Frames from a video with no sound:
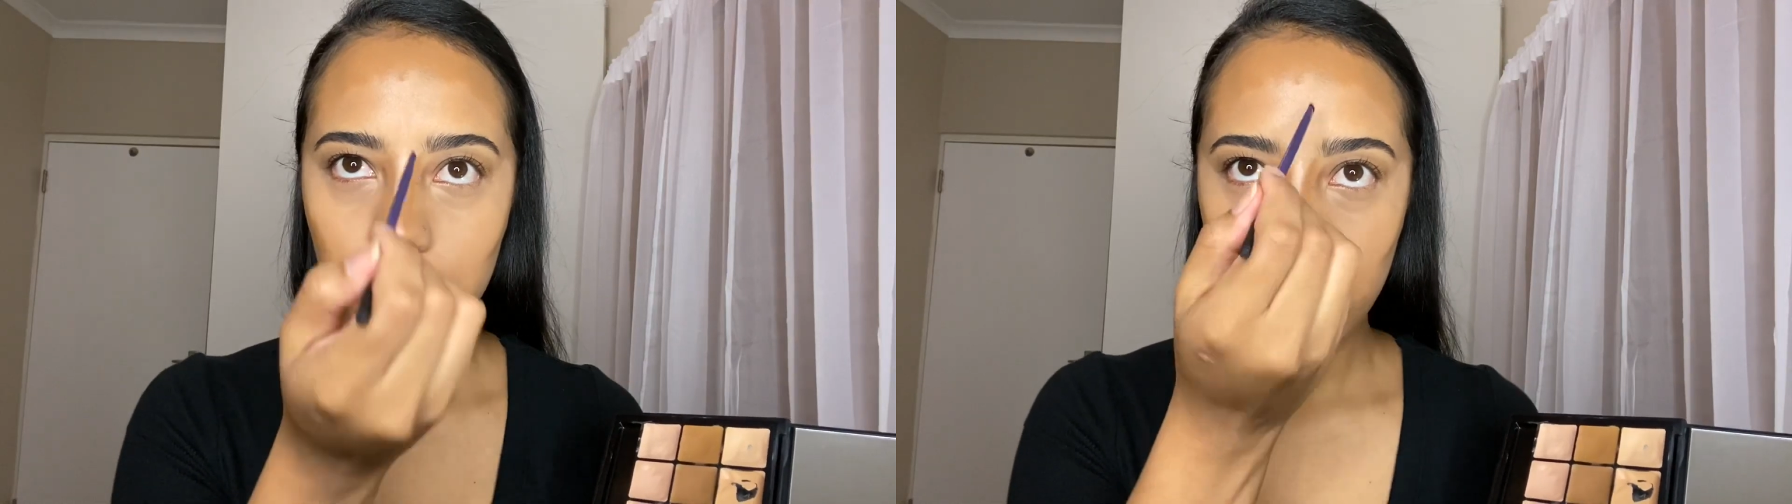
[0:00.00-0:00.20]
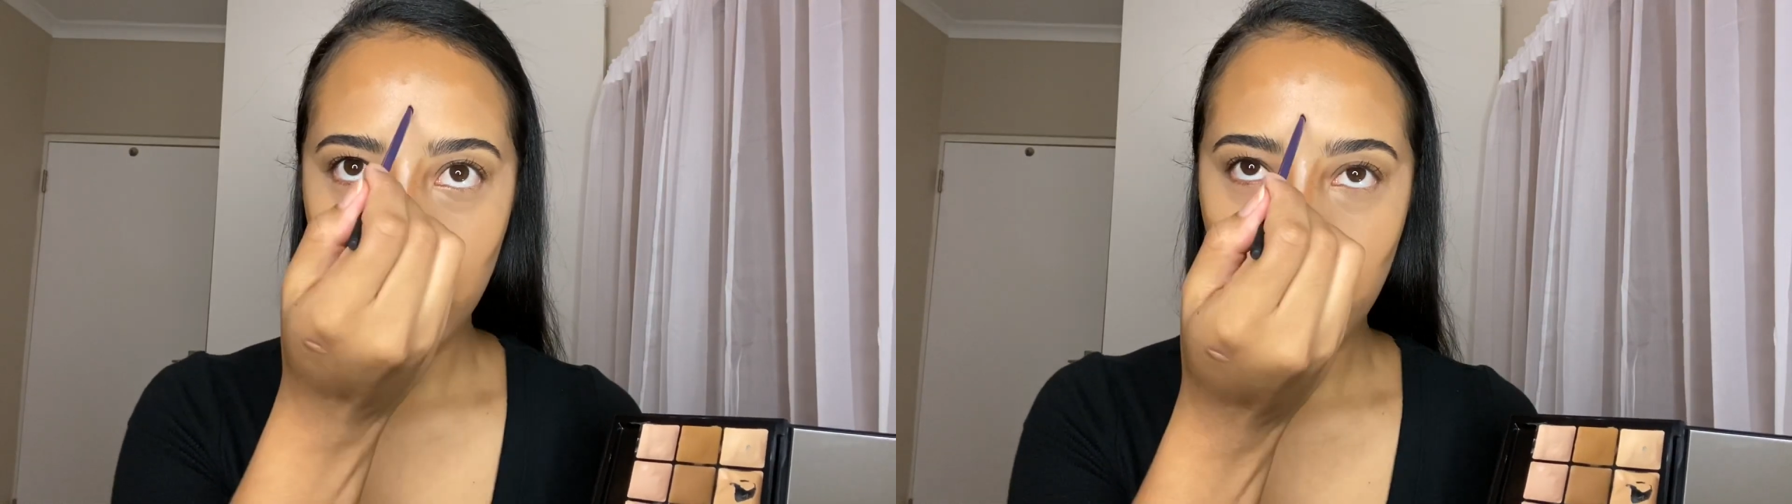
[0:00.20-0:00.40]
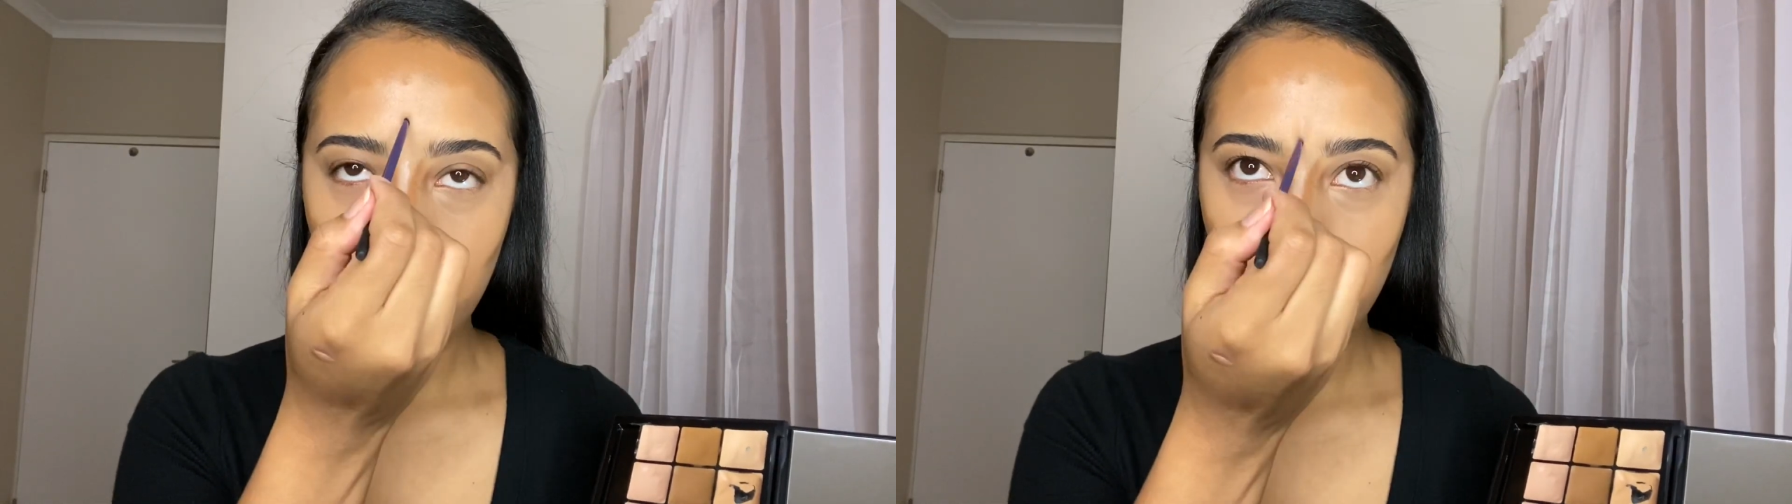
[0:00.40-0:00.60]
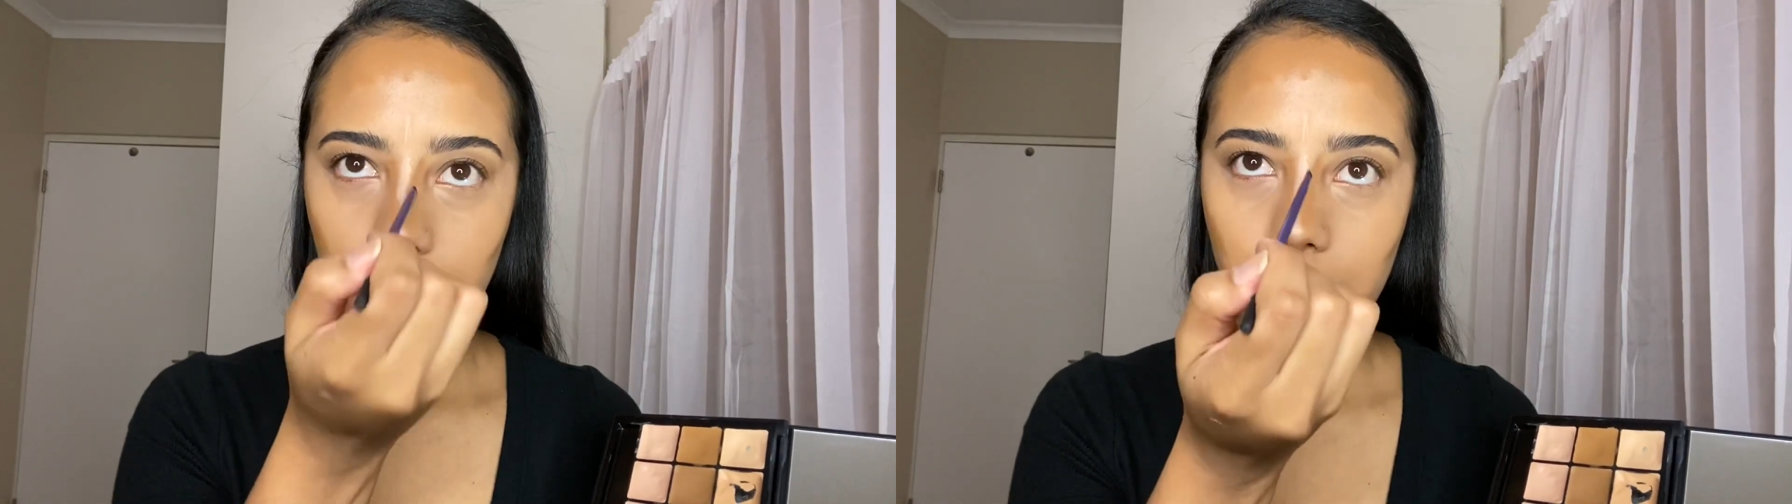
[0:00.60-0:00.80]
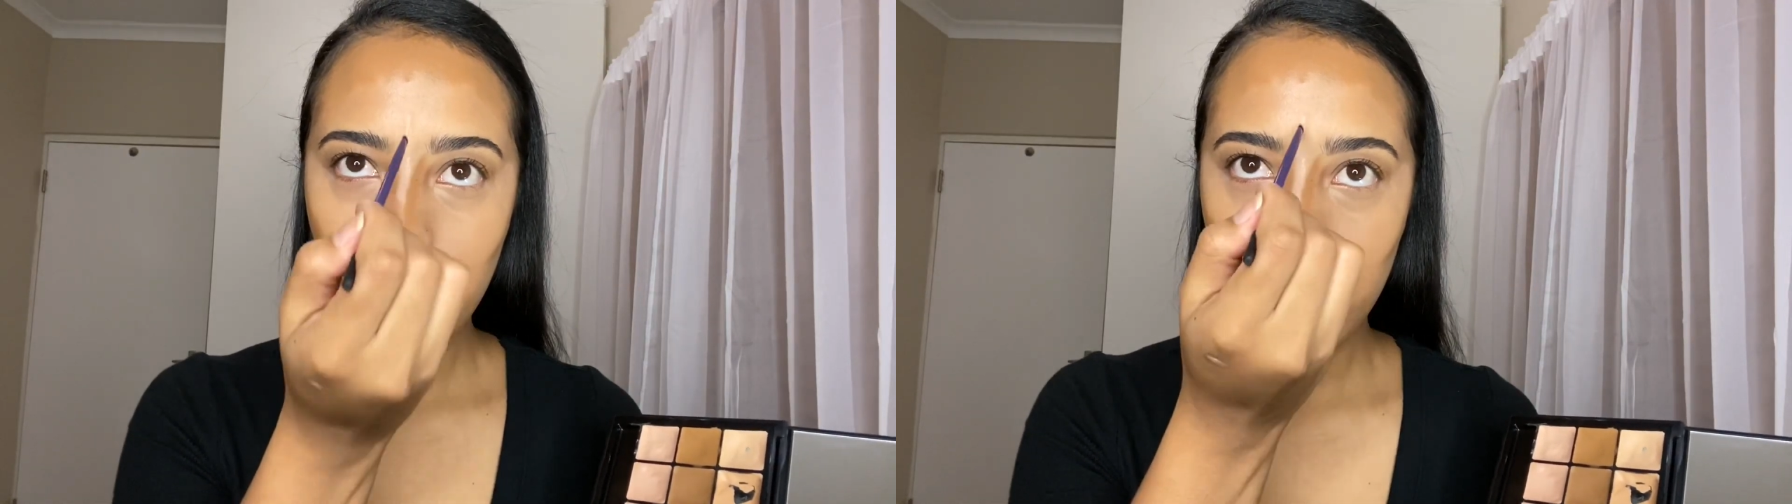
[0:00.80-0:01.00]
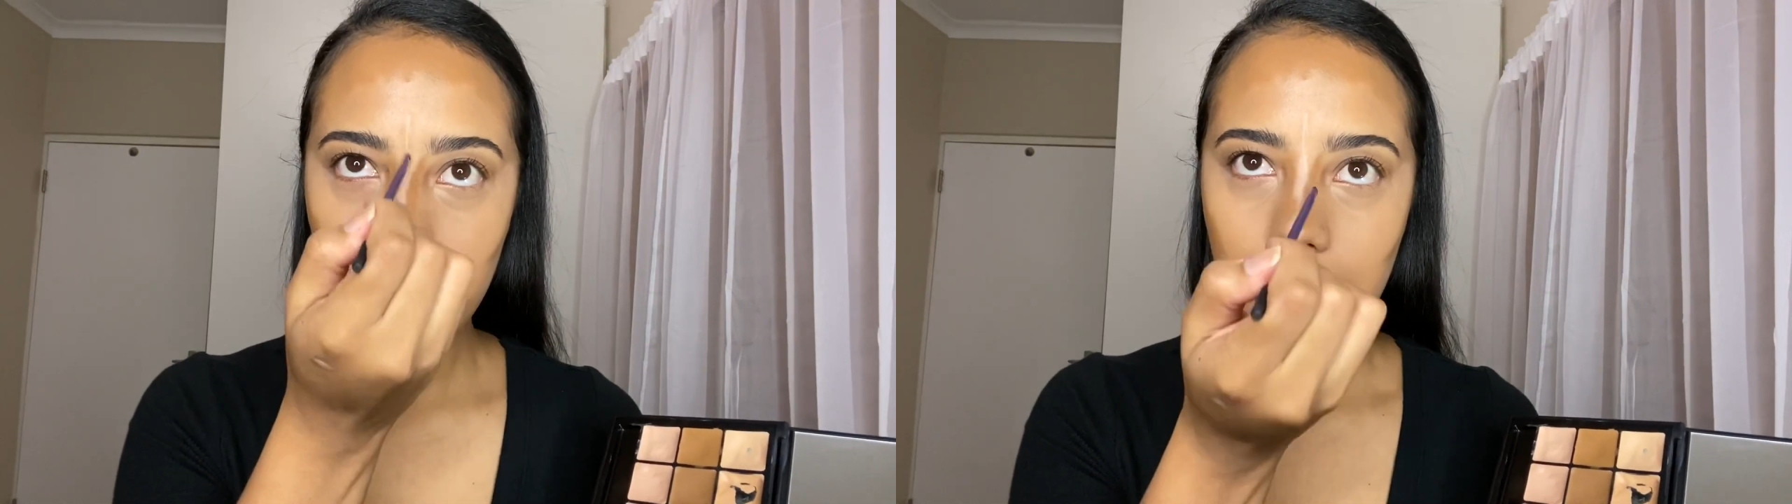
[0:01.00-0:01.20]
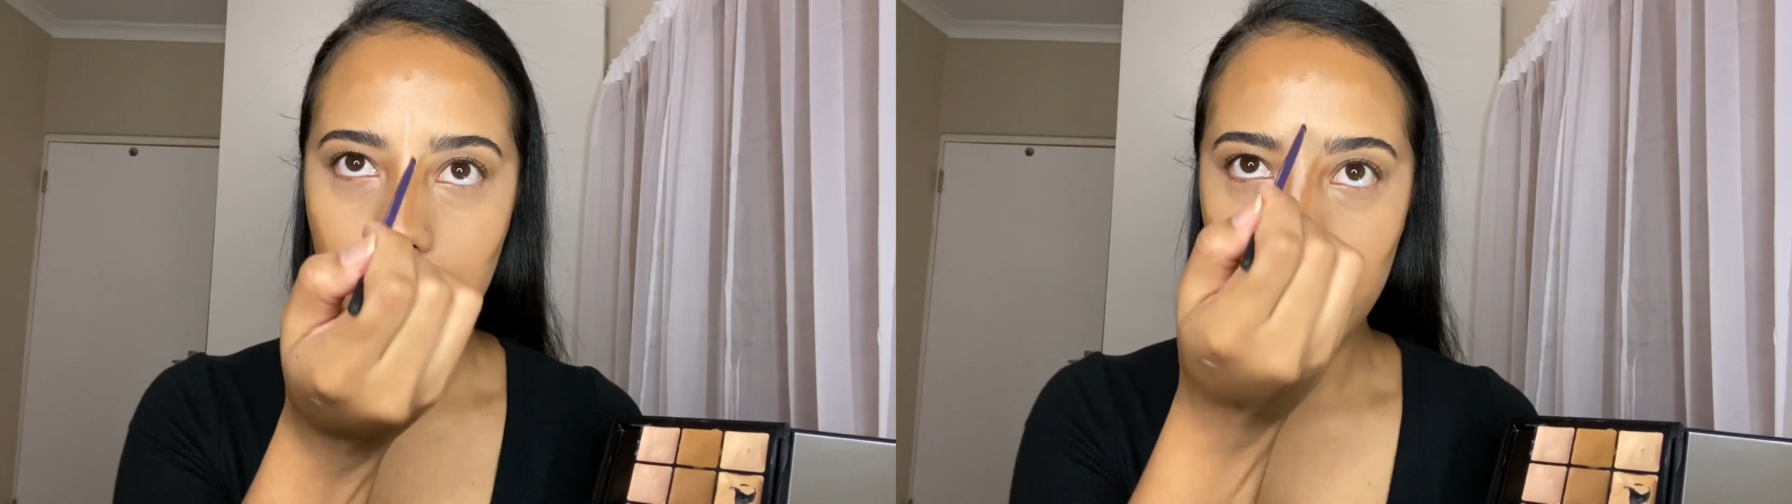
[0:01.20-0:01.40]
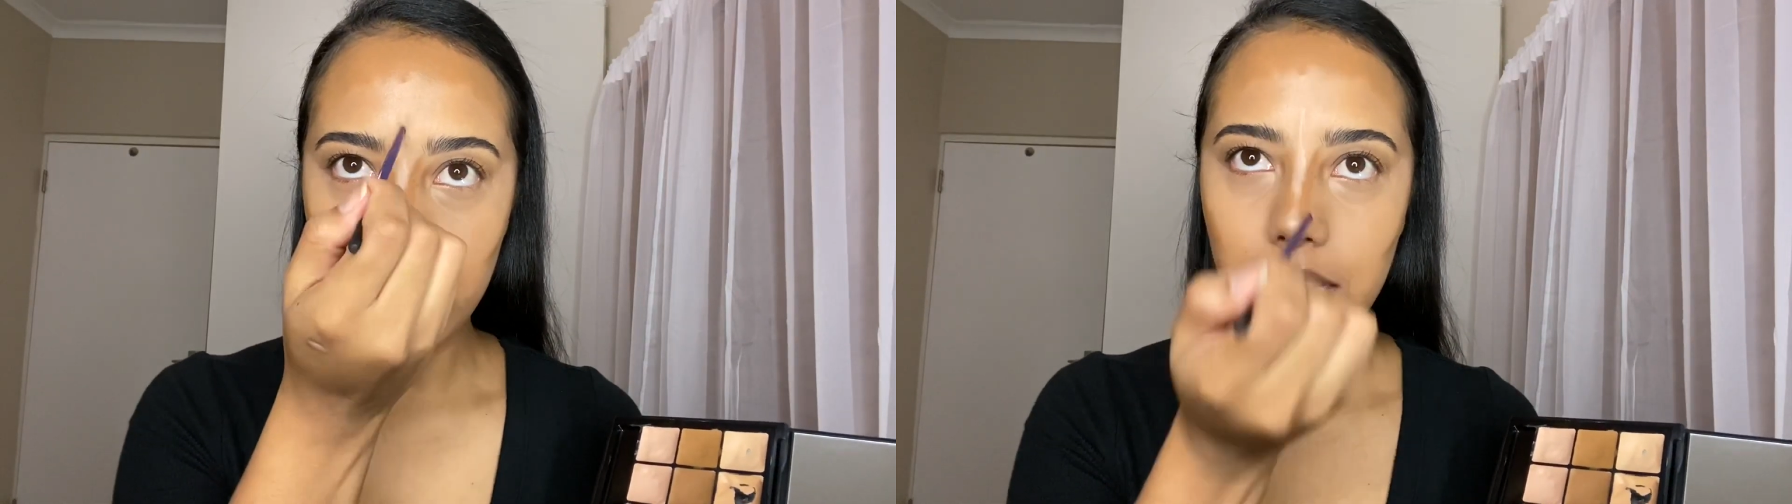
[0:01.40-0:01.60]
So very
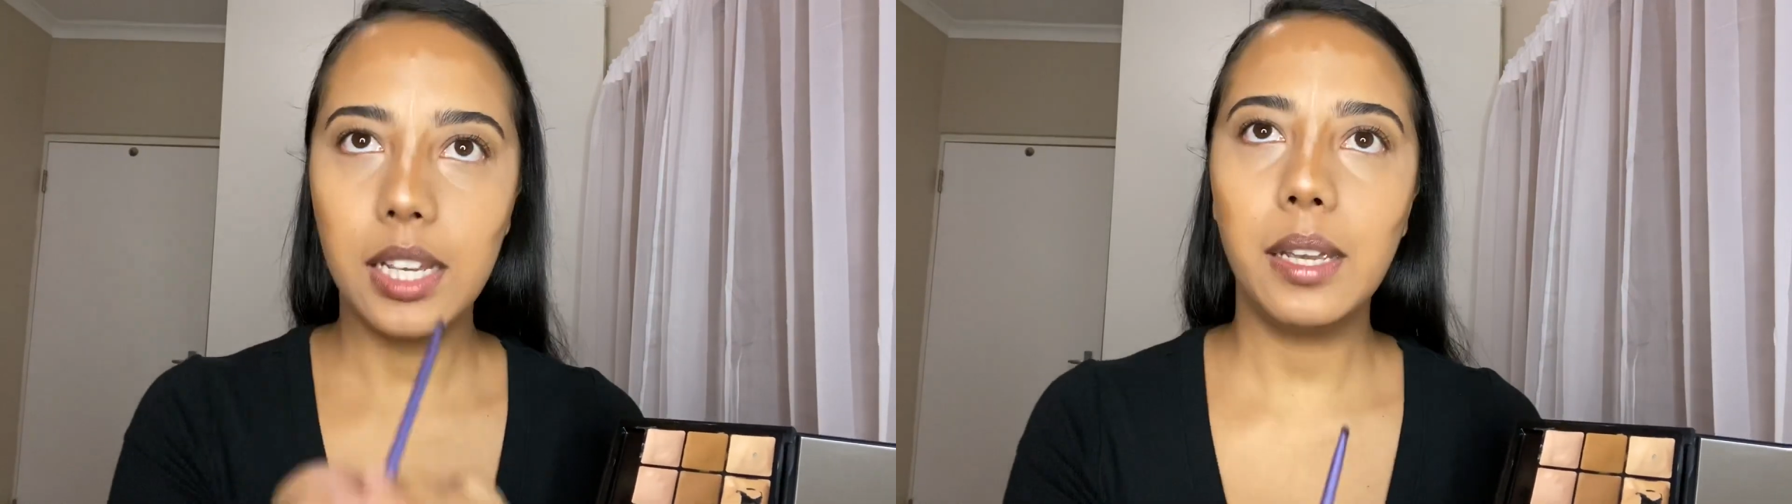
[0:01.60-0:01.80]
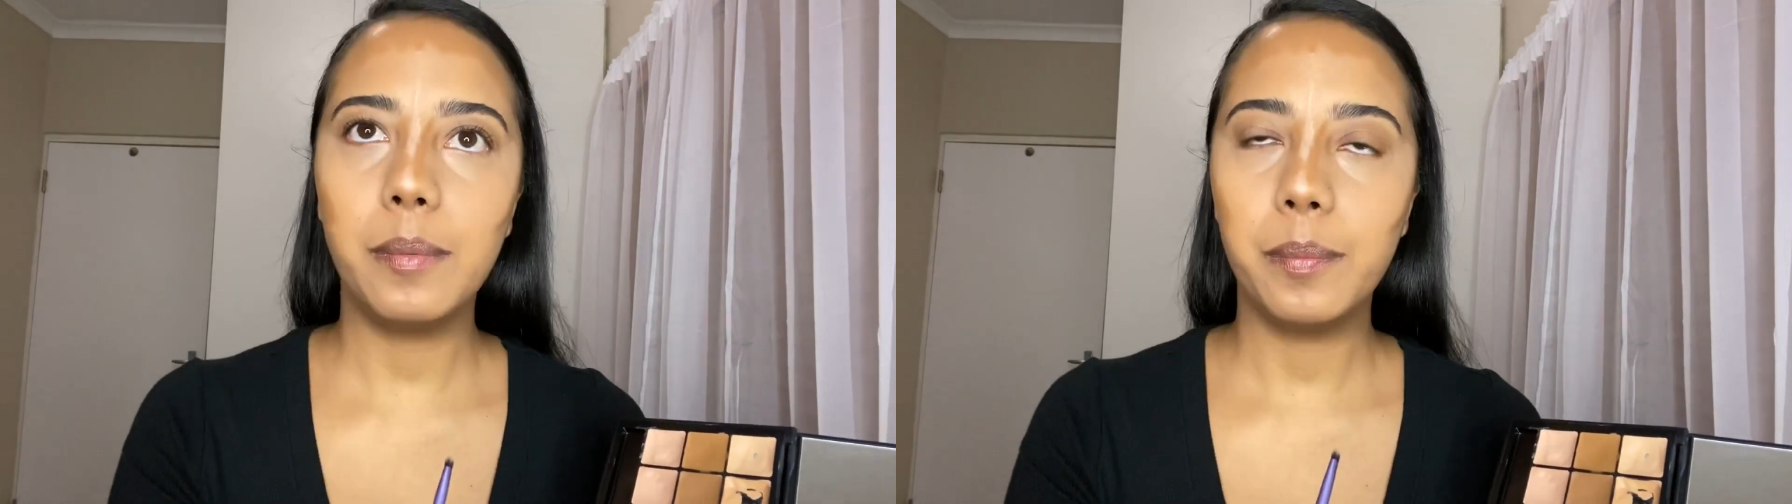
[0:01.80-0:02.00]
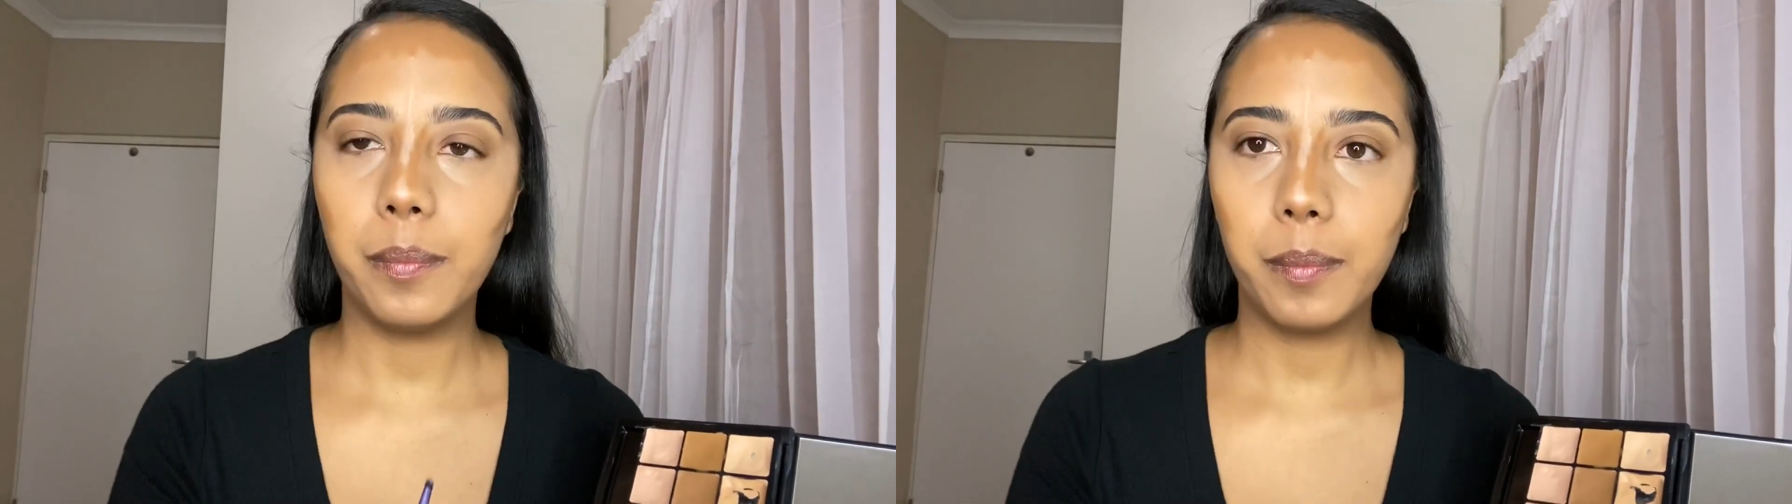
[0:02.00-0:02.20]
lightly,